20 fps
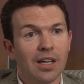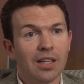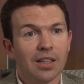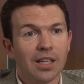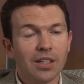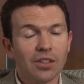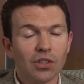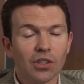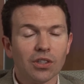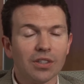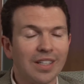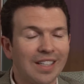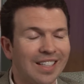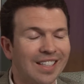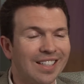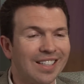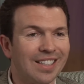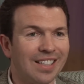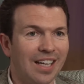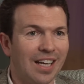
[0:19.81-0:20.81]
That's just a
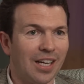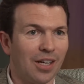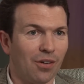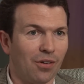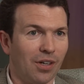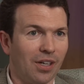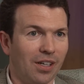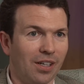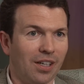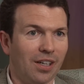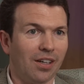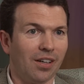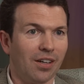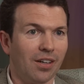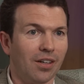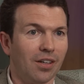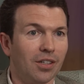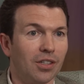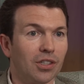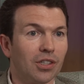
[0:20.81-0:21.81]
staggeringly
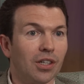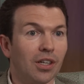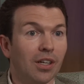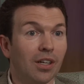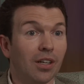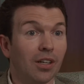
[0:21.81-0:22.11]
large